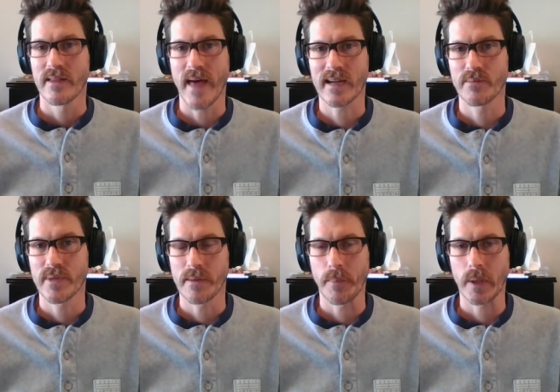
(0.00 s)
that can
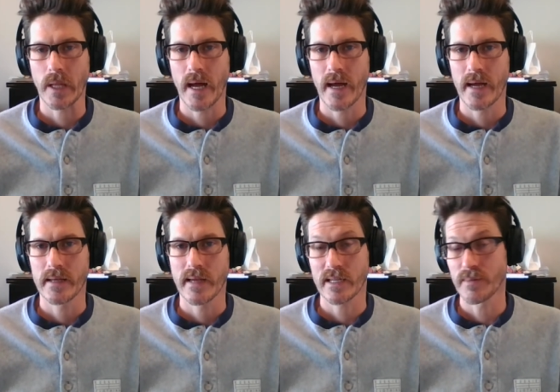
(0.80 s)
be
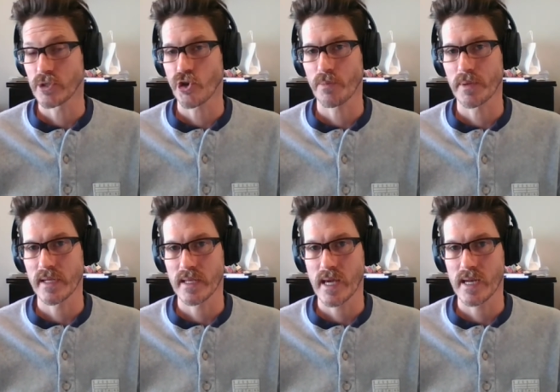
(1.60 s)
applied, that can be
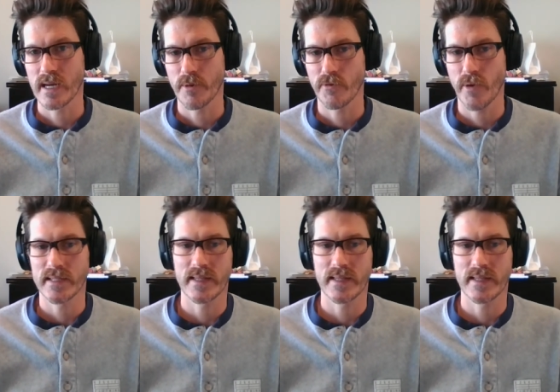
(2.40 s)
interpreted in a number of ways,